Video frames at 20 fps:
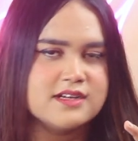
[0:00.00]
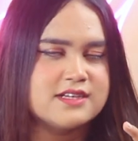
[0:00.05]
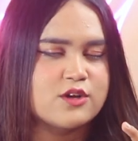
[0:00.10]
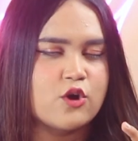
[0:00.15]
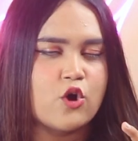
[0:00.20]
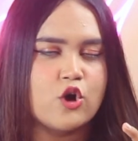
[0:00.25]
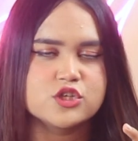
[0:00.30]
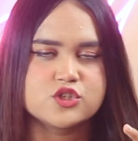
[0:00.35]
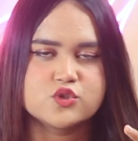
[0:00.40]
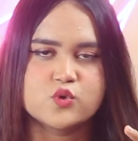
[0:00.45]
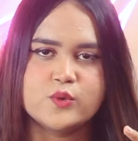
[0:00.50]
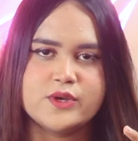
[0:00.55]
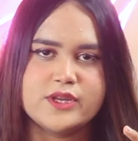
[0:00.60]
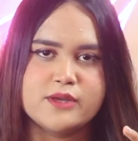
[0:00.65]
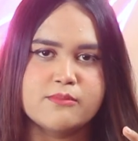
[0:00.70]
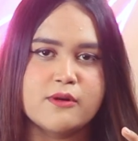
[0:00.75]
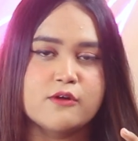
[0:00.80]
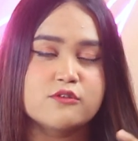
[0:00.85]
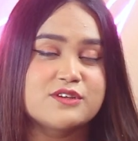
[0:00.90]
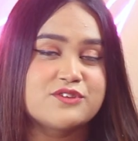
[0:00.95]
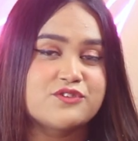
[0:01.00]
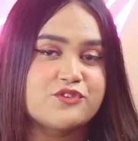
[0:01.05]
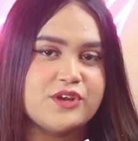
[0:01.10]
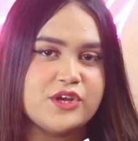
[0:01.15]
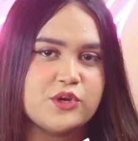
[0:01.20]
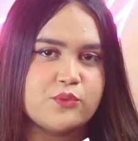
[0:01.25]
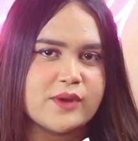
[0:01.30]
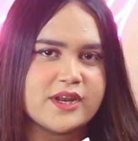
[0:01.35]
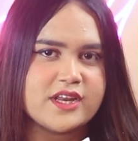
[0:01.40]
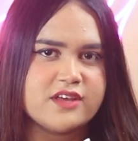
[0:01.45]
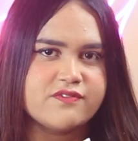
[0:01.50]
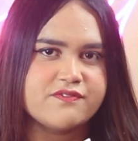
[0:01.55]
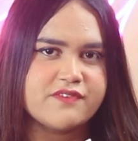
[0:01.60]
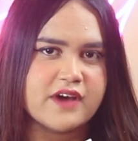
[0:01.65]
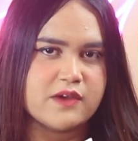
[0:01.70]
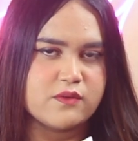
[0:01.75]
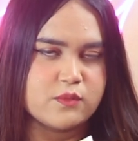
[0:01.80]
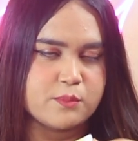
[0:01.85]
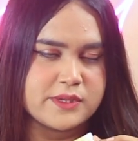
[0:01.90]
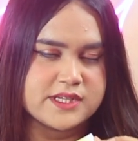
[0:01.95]
It costs only about
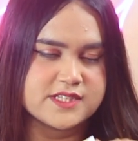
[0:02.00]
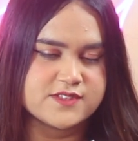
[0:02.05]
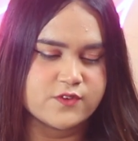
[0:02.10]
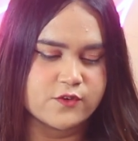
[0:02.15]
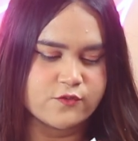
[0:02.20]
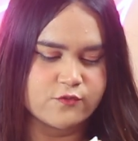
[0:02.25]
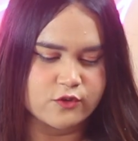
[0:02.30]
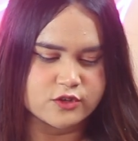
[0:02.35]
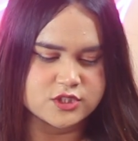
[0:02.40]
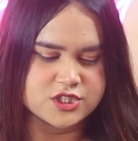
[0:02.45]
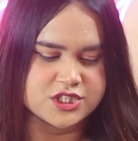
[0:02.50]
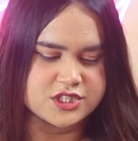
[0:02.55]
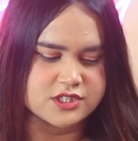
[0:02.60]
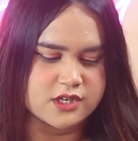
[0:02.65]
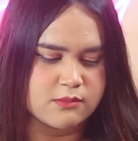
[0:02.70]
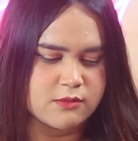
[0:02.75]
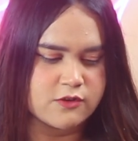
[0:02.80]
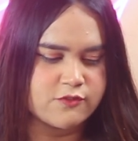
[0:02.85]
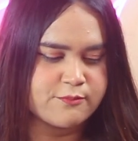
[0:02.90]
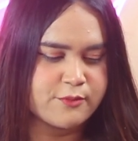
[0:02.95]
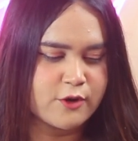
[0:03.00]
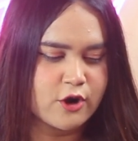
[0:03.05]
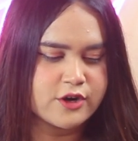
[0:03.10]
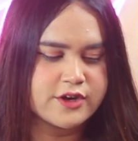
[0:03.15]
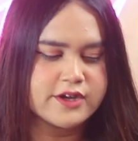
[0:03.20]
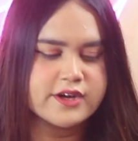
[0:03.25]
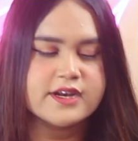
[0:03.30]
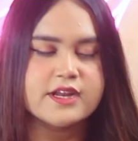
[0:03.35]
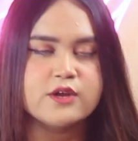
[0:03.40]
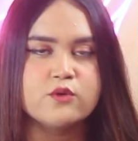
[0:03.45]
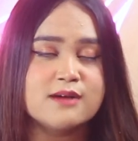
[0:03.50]
325 rupees for 40 gram of product.